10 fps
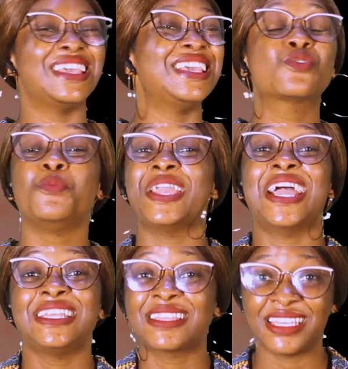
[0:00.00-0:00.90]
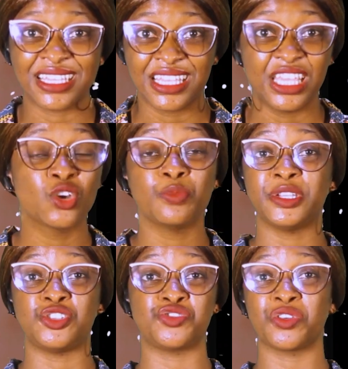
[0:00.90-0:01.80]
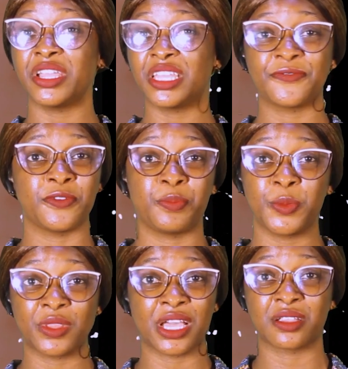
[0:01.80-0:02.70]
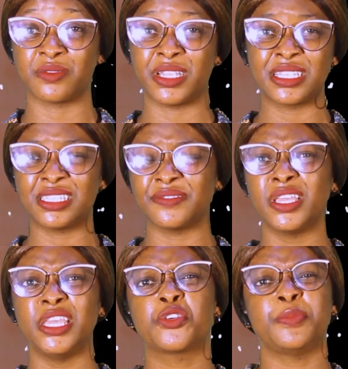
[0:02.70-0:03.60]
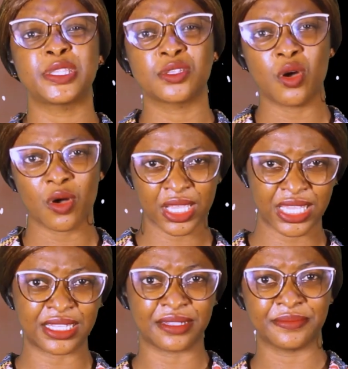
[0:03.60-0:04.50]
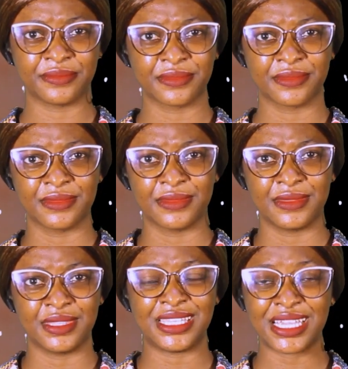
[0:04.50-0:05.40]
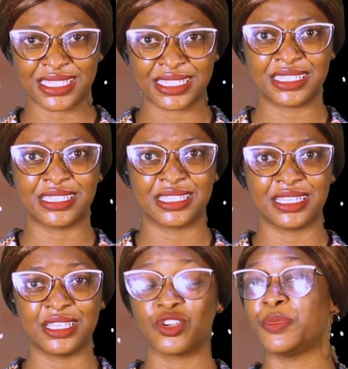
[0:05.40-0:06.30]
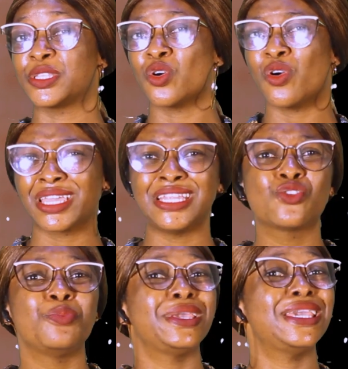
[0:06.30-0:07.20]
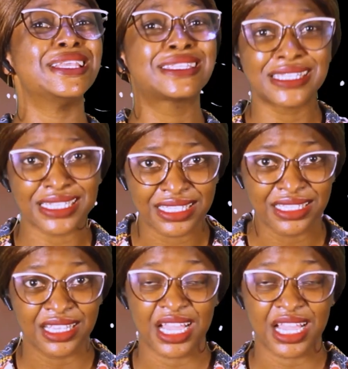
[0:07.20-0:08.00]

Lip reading: It could be anything. It could be drawing for people that are creative. It could be talking. Yes, it could be talking. It could be eating.